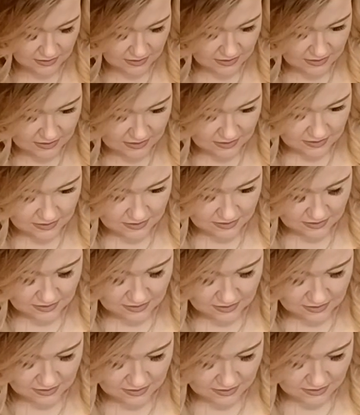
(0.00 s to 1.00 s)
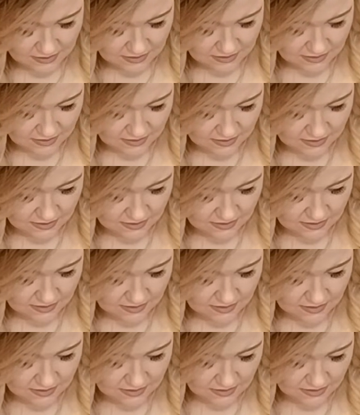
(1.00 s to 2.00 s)

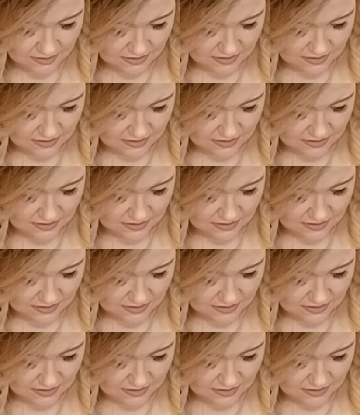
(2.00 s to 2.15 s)
No one is speaking in this clip.